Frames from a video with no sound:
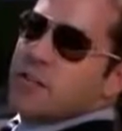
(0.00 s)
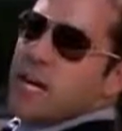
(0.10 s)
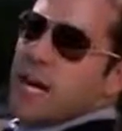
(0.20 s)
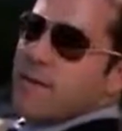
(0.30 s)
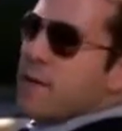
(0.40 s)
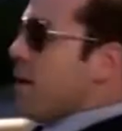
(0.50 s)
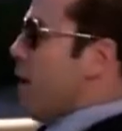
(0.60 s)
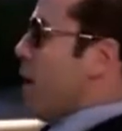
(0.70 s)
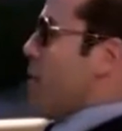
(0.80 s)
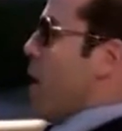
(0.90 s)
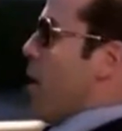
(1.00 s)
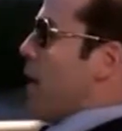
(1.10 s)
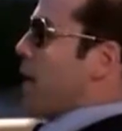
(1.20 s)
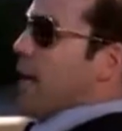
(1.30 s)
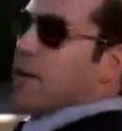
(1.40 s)
You know those
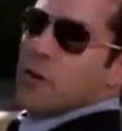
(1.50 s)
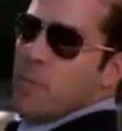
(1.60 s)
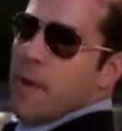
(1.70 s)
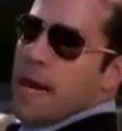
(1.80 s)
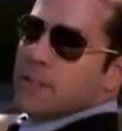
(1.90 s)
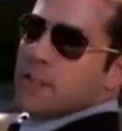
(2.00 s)
garbage lowest common